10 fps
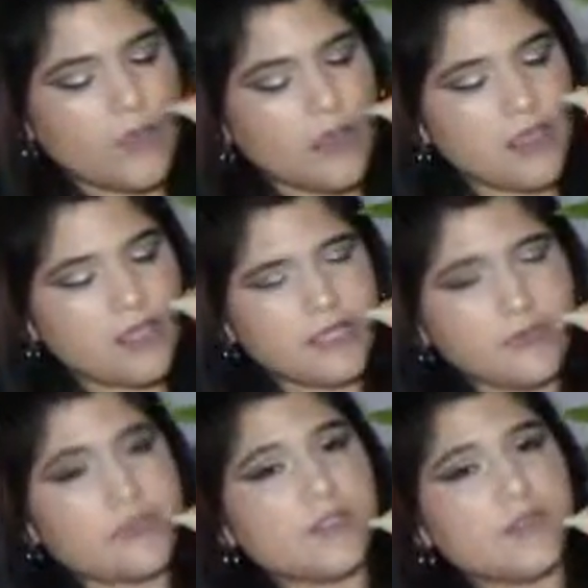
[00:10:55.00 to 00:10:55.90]
and it
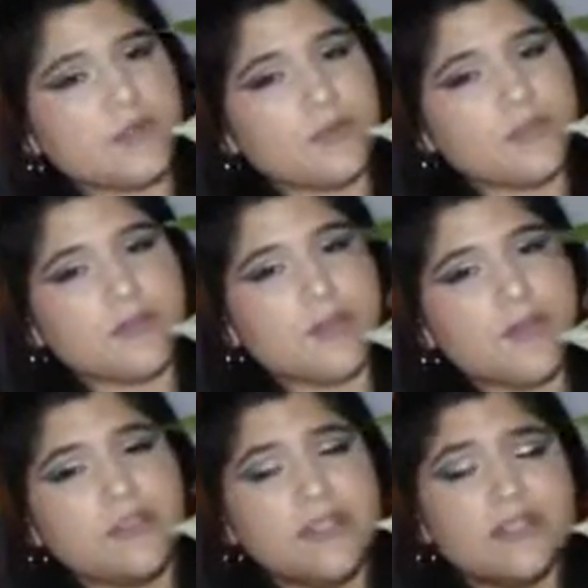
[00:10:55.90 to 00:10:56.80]
wasn't doing so well.
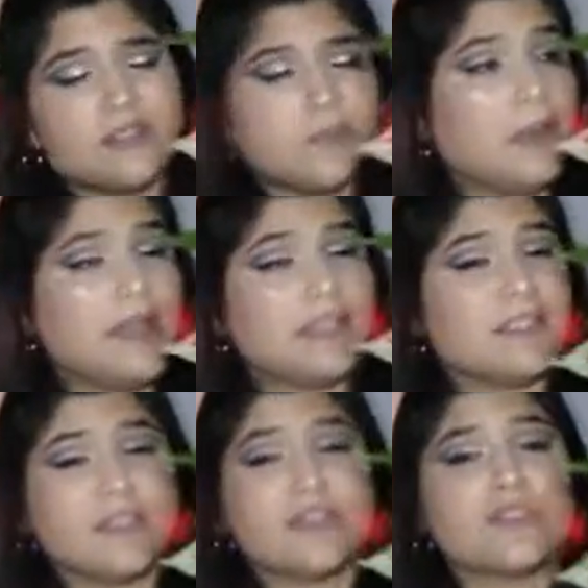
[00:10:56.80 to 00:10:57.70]
These plants get
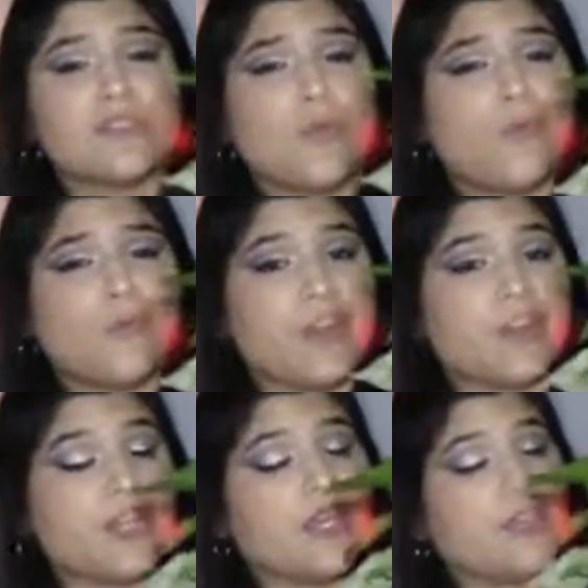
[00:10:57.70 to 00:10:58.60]
so finicky.
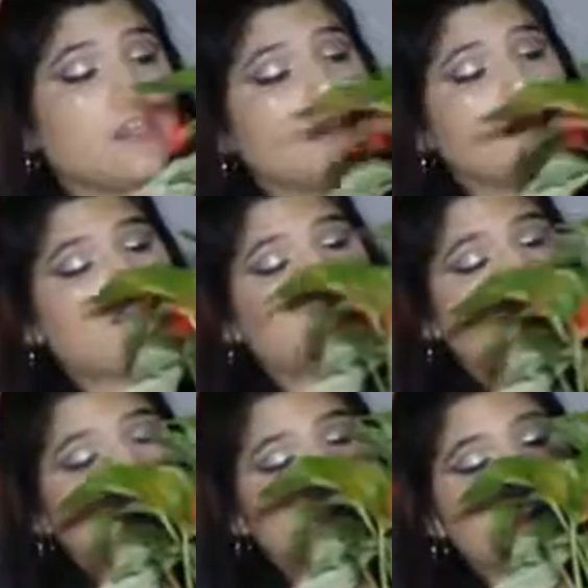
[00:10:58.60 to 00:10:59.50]

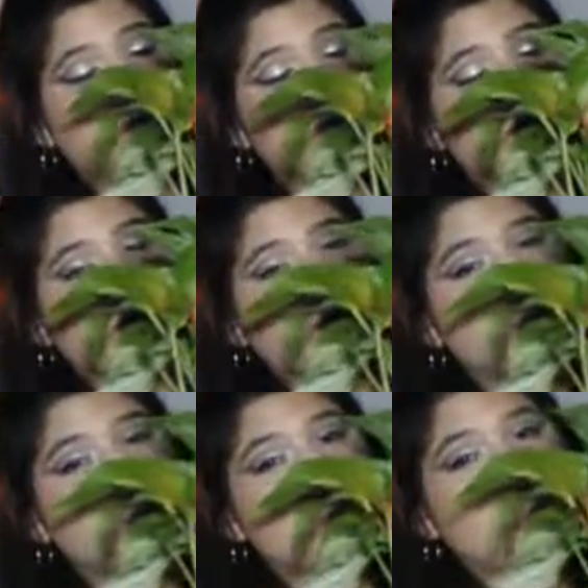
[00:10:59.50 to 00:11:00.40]
What did you
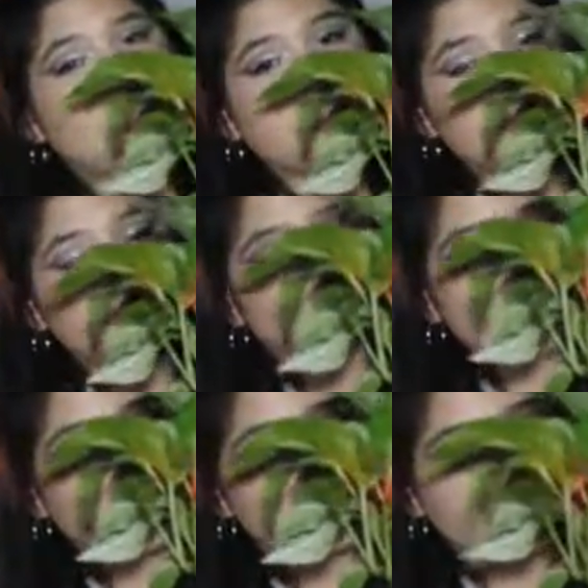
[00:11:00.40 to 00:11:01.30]
say?
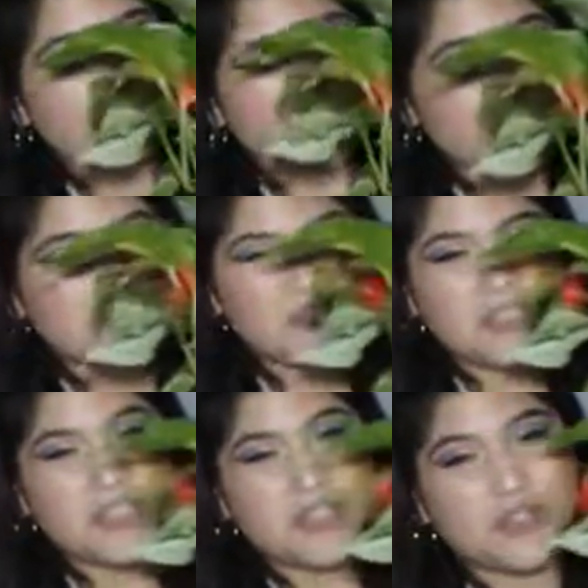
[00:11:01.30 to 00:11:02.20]
Especially
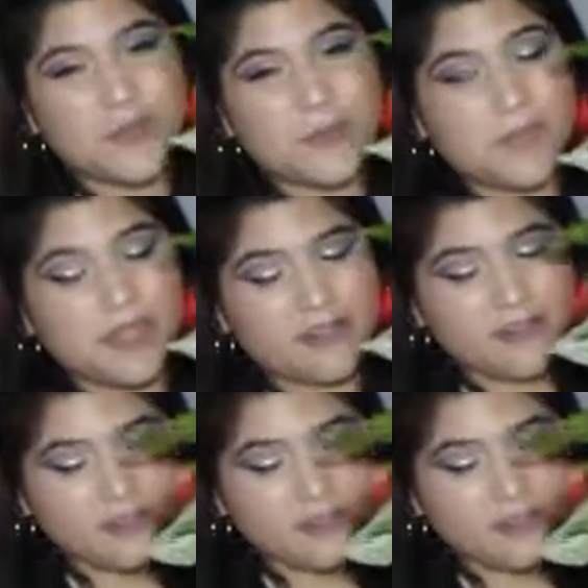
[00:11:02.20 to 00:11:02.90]
indoor plants.